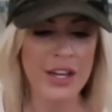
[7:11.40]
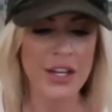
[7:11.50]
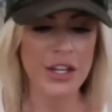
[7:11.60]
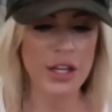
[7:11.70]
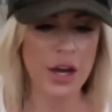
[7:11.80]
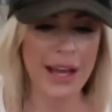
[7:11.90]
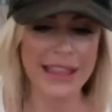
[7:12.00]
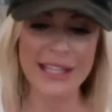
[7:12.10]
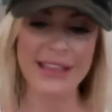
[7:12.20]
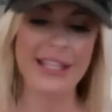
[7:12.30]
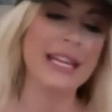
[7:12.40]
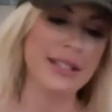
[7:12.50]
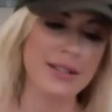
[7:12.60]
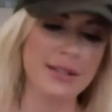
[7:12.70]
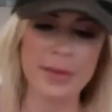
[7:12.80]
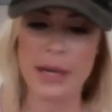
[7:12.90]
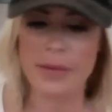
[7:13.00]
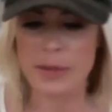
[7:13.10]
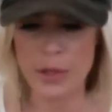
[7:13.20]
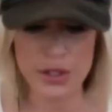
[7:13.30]
I think that
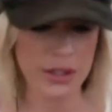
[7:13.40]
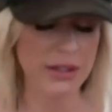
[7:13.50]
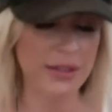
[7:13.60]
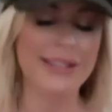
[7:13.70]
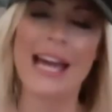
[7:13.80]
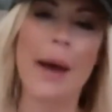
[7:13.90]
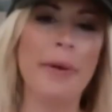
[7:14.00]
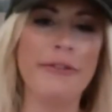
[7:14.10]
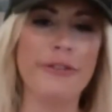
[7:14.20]
sometimes musically things happen